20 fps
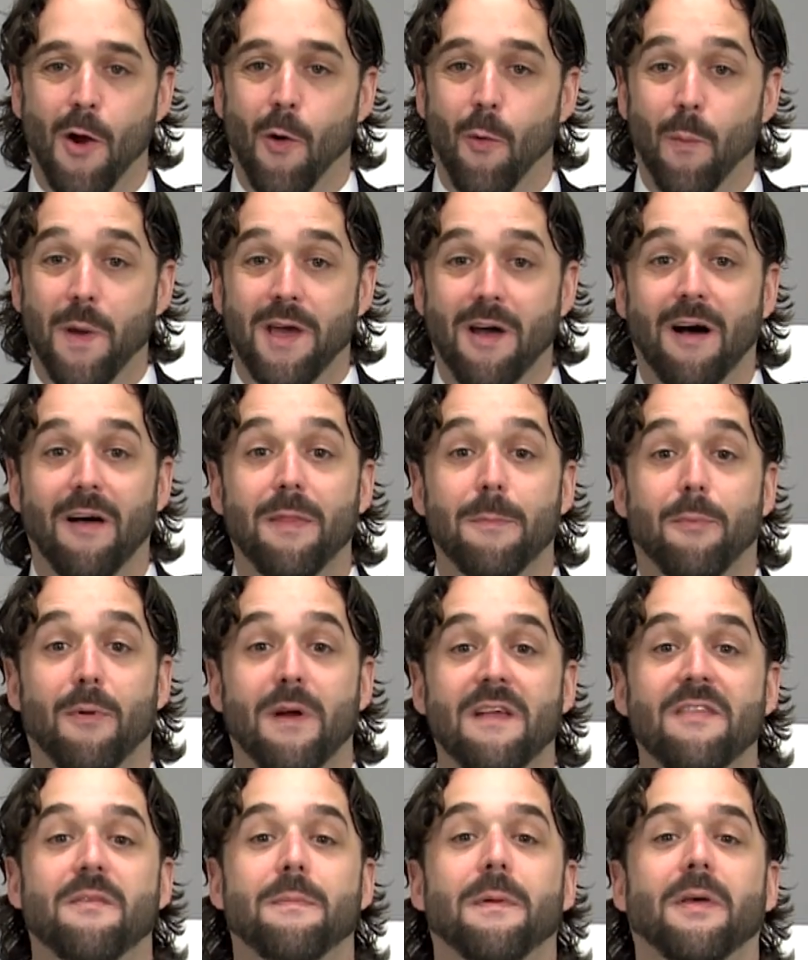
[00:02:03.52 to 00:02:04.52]
We call the
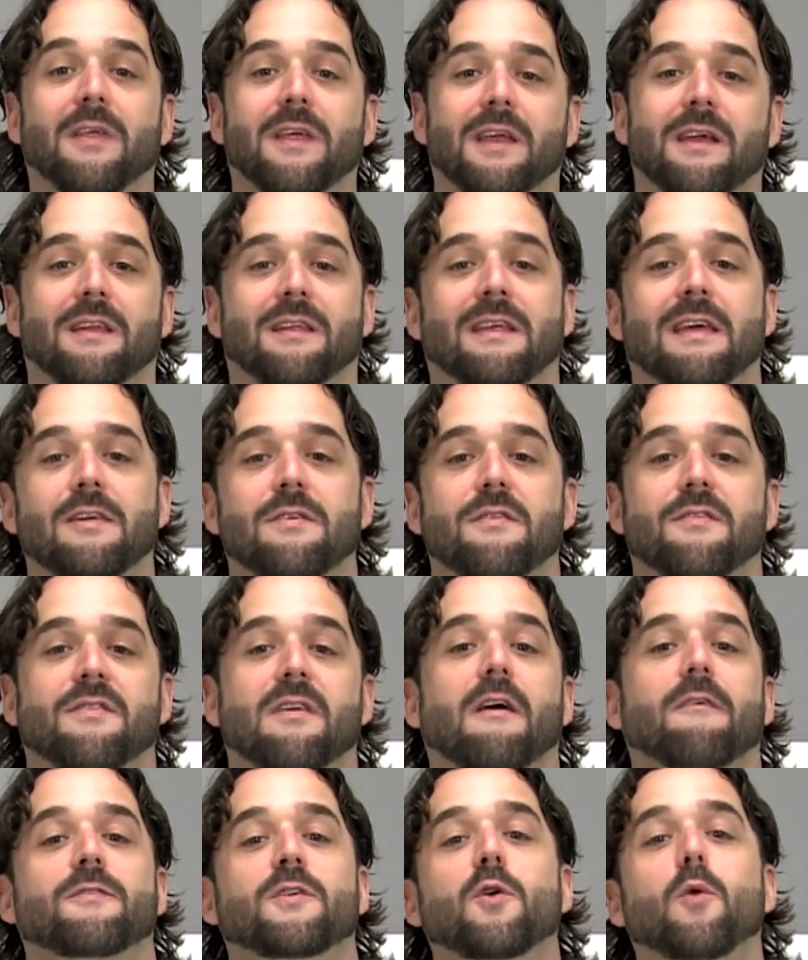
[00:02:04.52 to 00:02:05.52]
brain's ability to teach
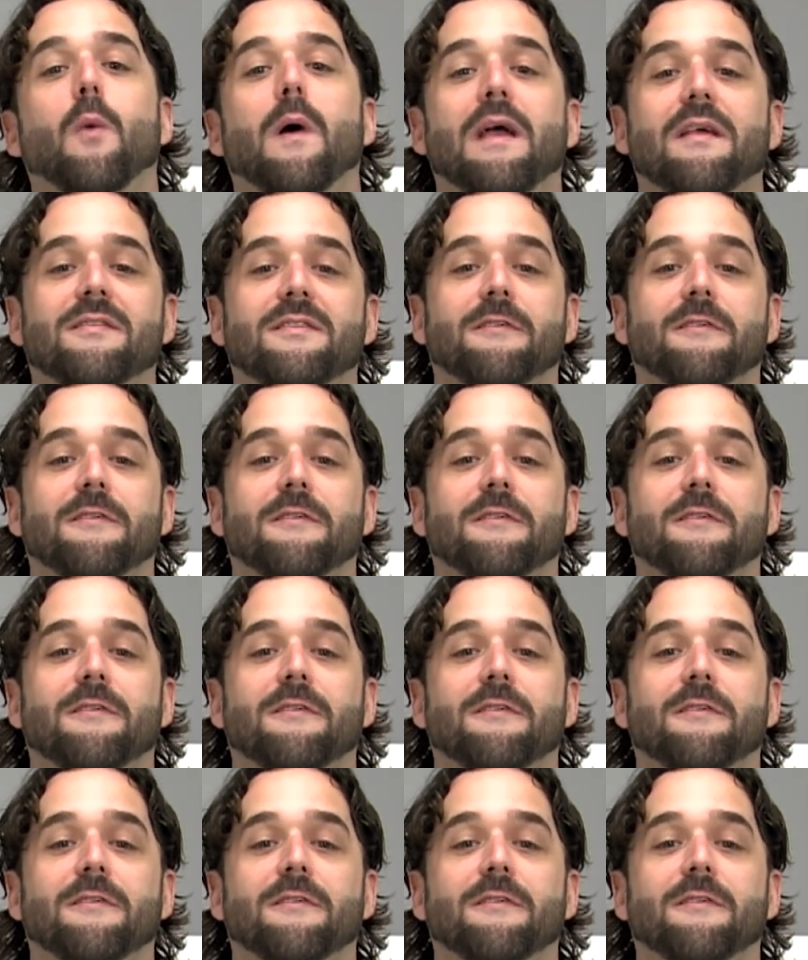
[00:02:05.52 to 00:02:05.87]
itself new ways